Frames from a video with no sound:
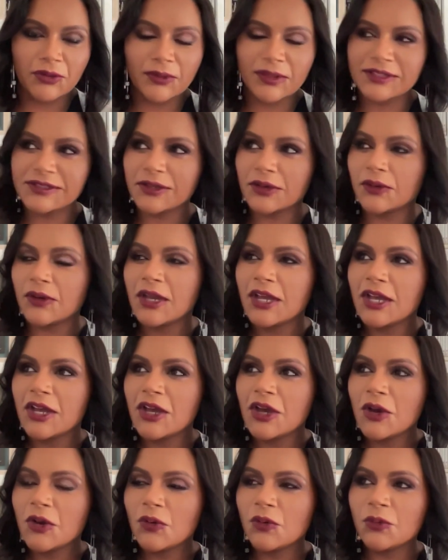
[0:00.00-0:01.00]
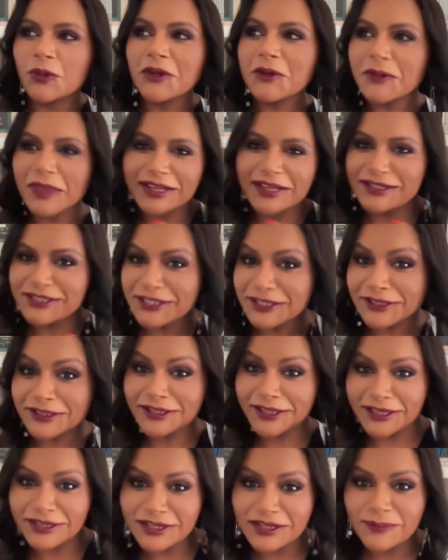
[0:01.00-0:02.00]
And so we were like
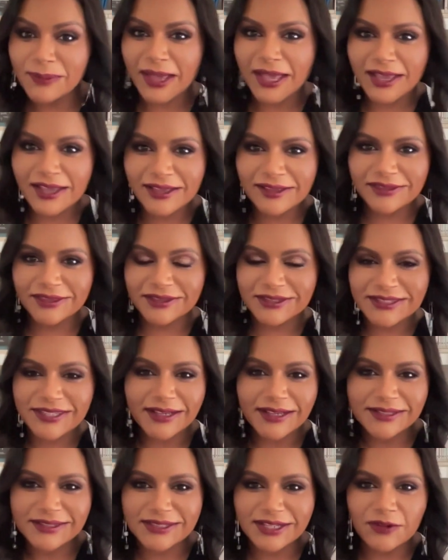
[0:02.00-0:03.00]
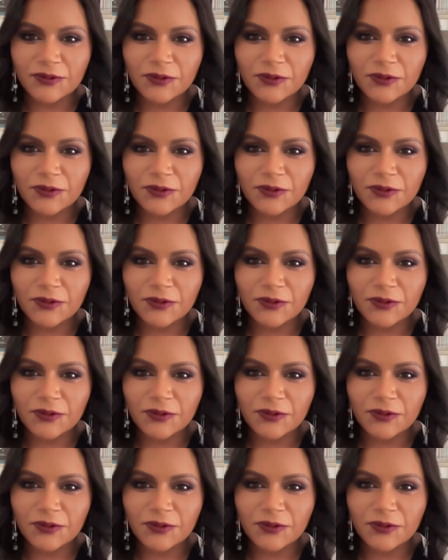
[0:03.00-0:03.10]
titillated by the sex stuff of